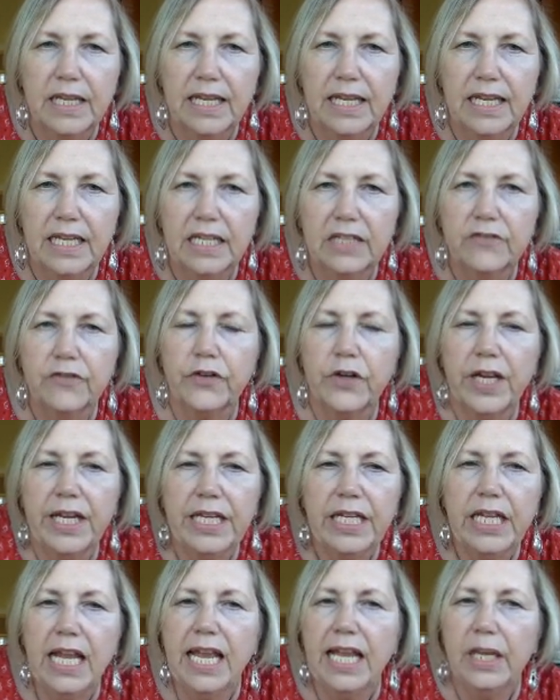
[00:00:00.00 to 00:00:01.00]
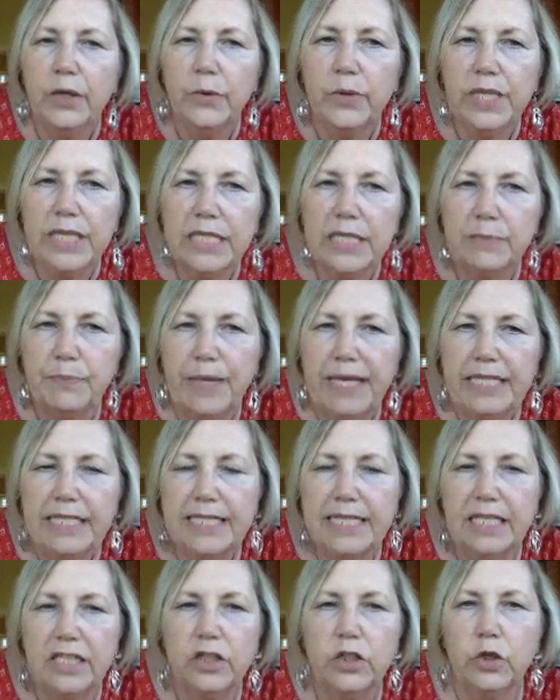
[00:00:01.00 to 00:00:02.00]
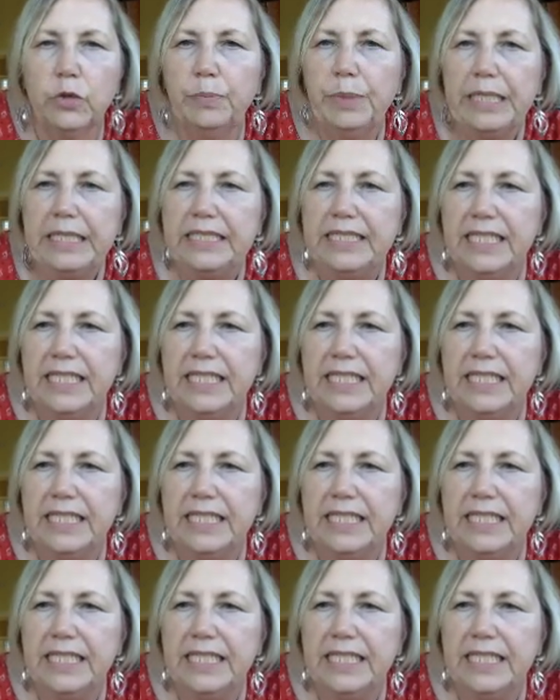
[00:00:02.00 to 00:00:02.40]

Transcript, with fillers: And for any aqueous base that you'll be